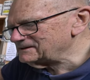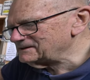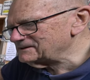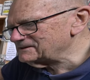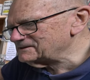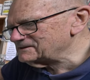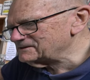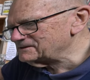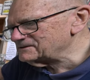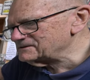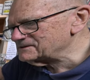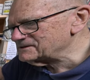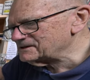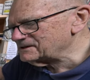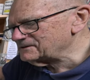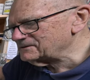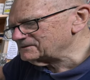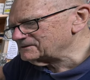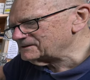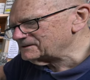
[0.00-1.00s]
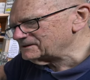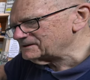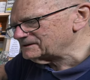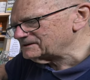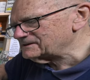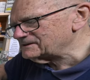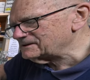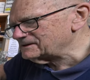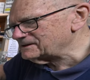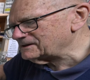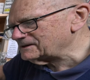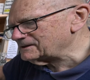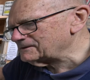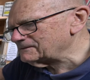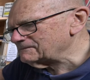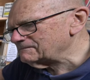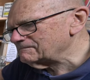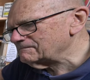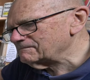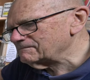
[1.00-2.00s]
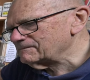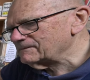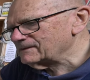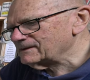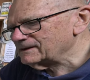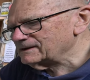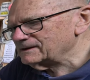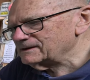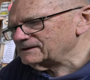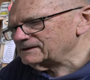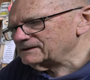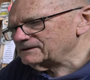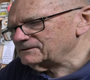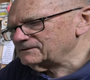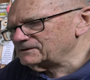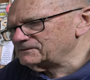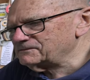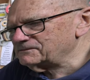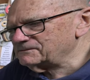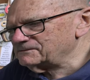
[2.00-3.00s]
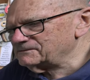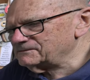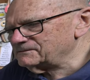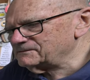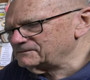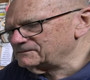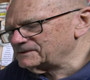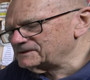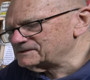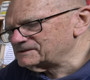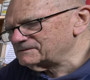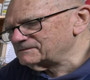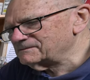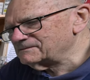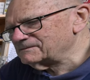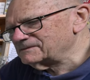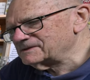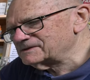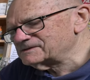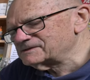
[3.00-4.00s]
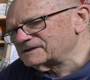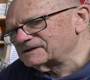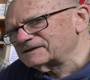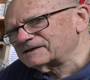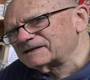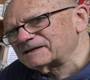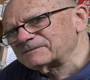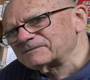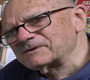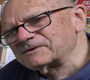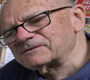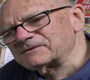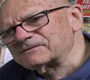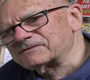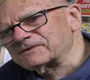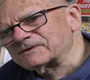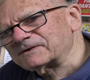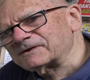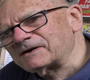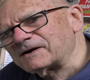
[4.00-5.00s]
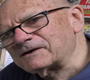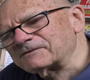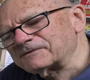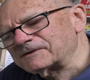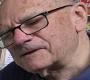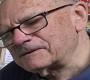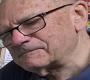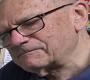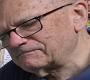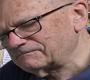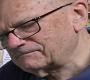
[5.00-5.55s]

it turns out that uh, well, my my son came over for coffee,